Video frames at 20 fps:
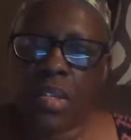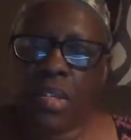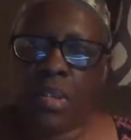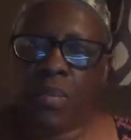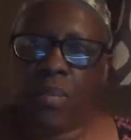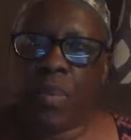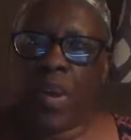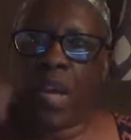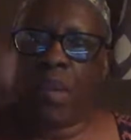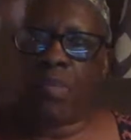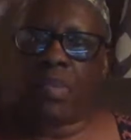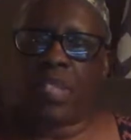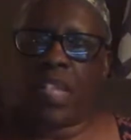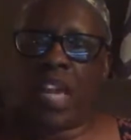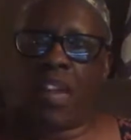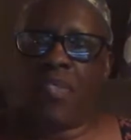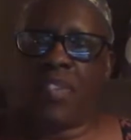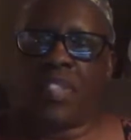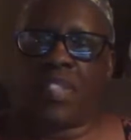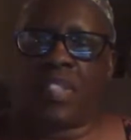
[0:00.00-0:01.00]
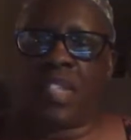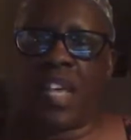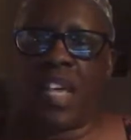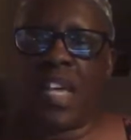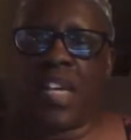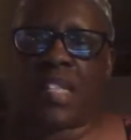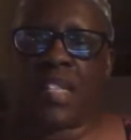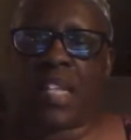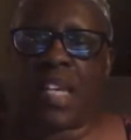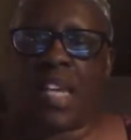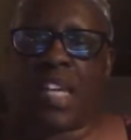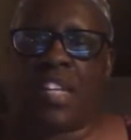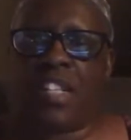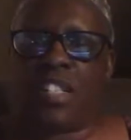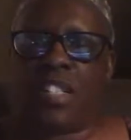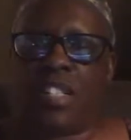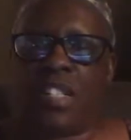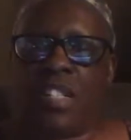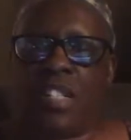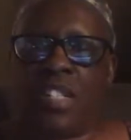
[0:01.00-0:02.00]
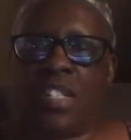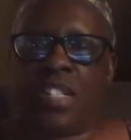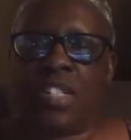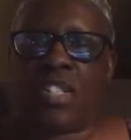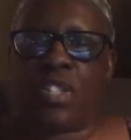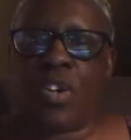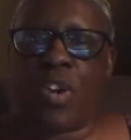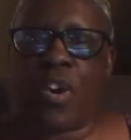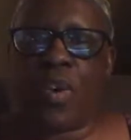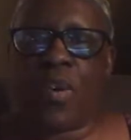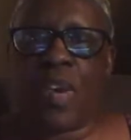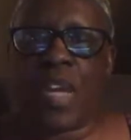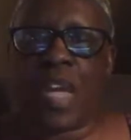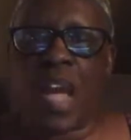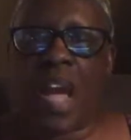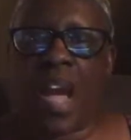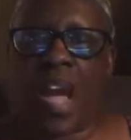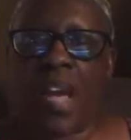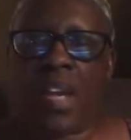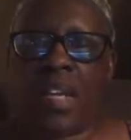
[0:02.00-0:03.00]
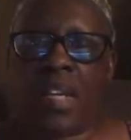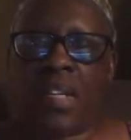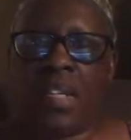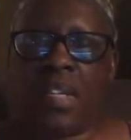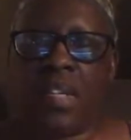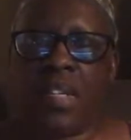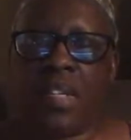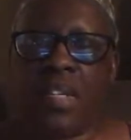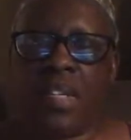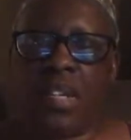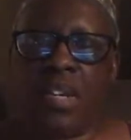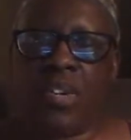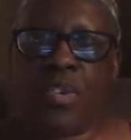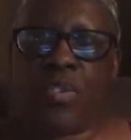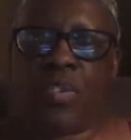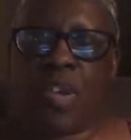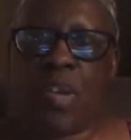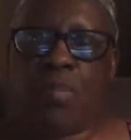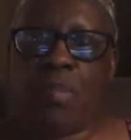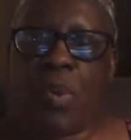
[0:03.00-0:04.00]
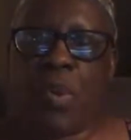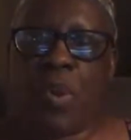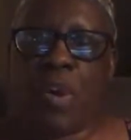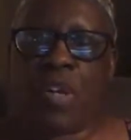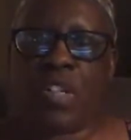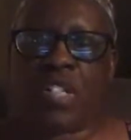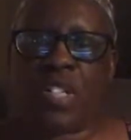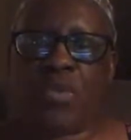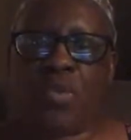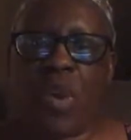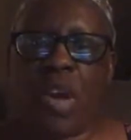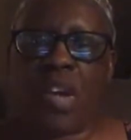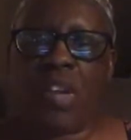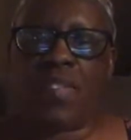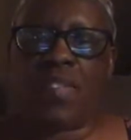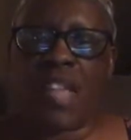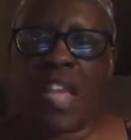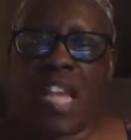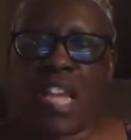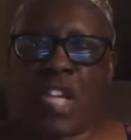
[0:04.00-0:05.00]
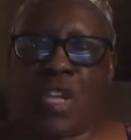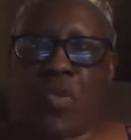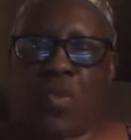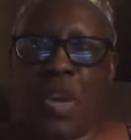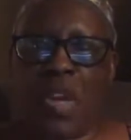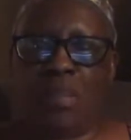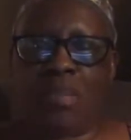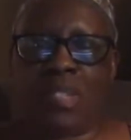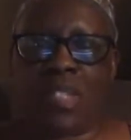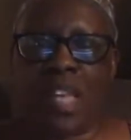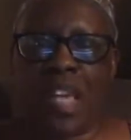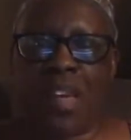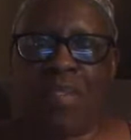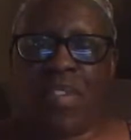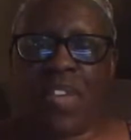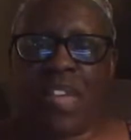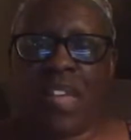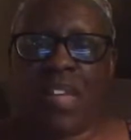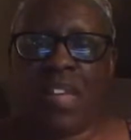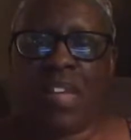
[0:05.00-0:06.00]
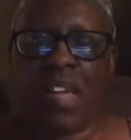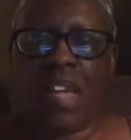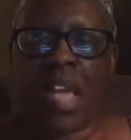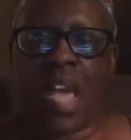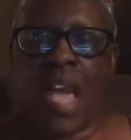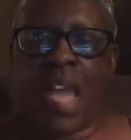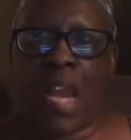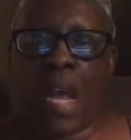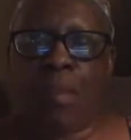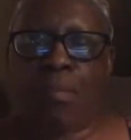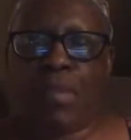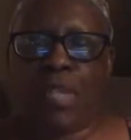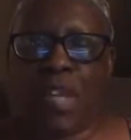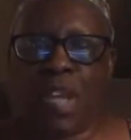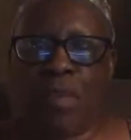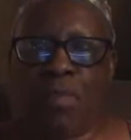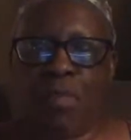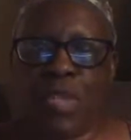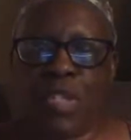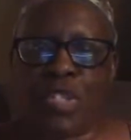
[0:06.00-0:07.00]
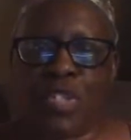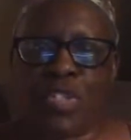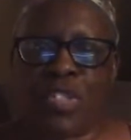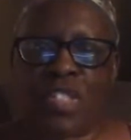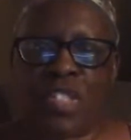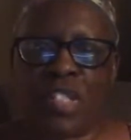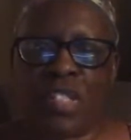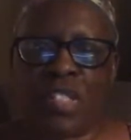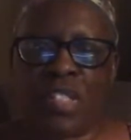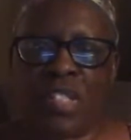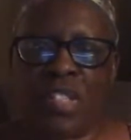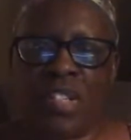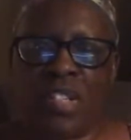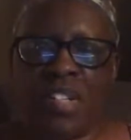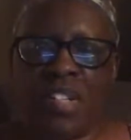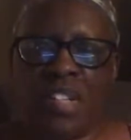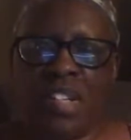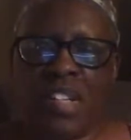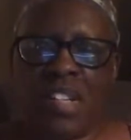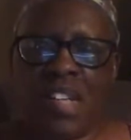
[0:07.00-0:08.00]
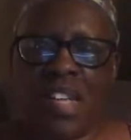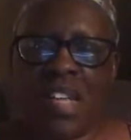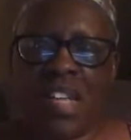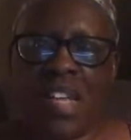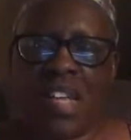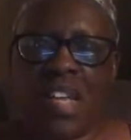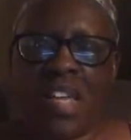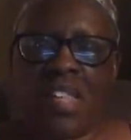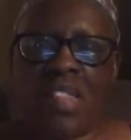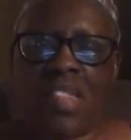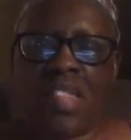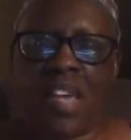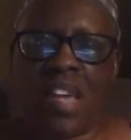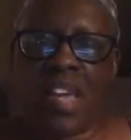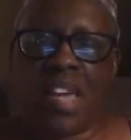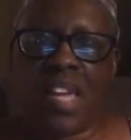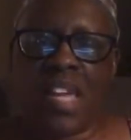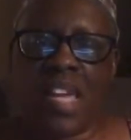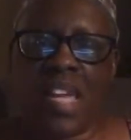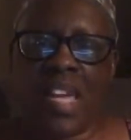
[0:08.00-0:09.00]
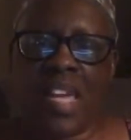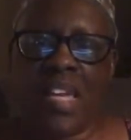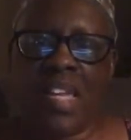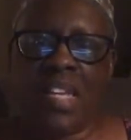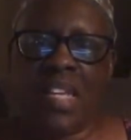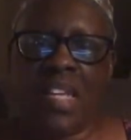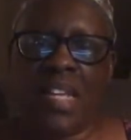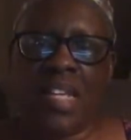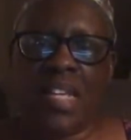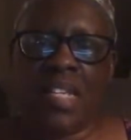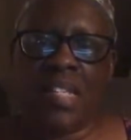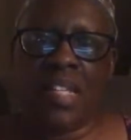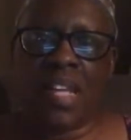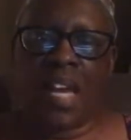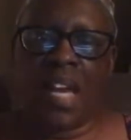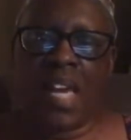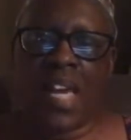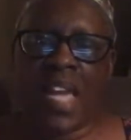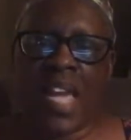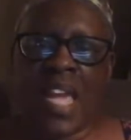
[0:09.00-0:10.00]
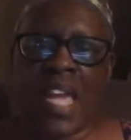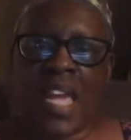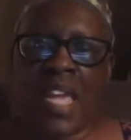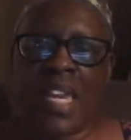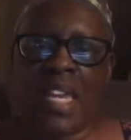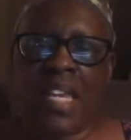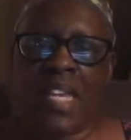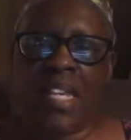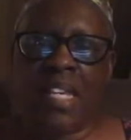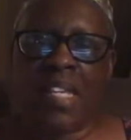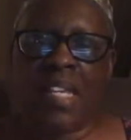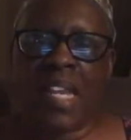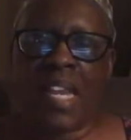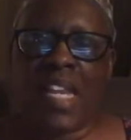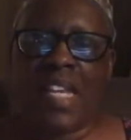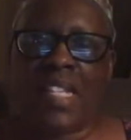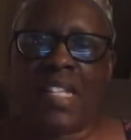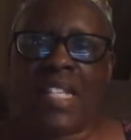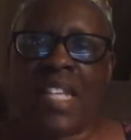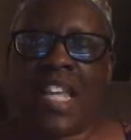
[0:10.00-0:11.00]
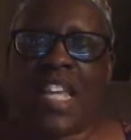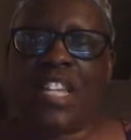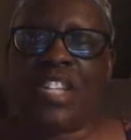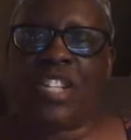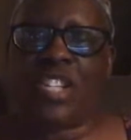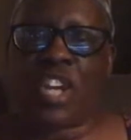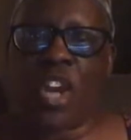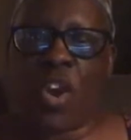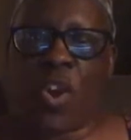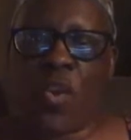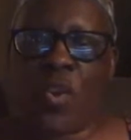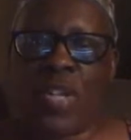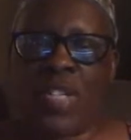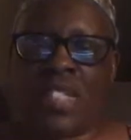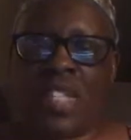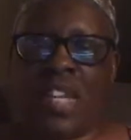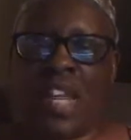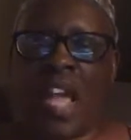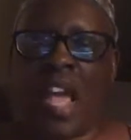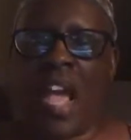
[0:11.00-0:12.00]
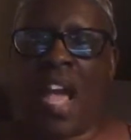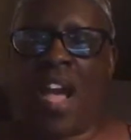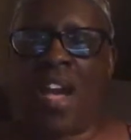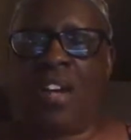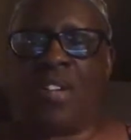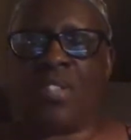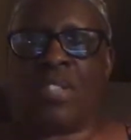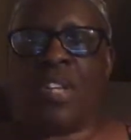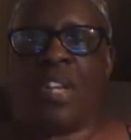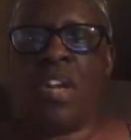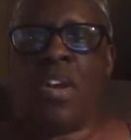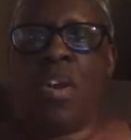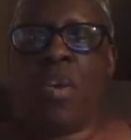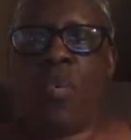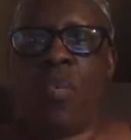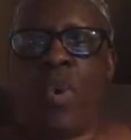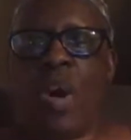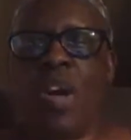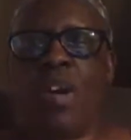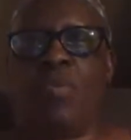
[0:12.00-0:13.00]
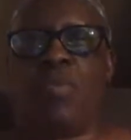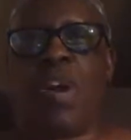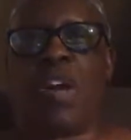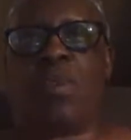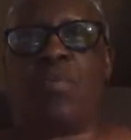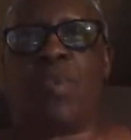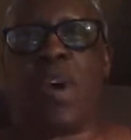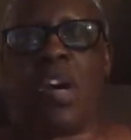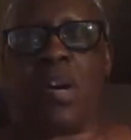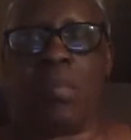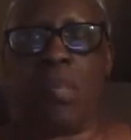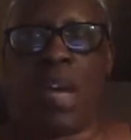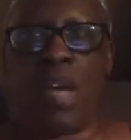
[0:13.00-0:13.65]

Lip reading: Web Savvy says, it is good story. I couldn't agree more, Shawana. Thank you, Web Savvy. And I'm done with you, sister. The NDT show is in the house. Welcome, welcome, welcome.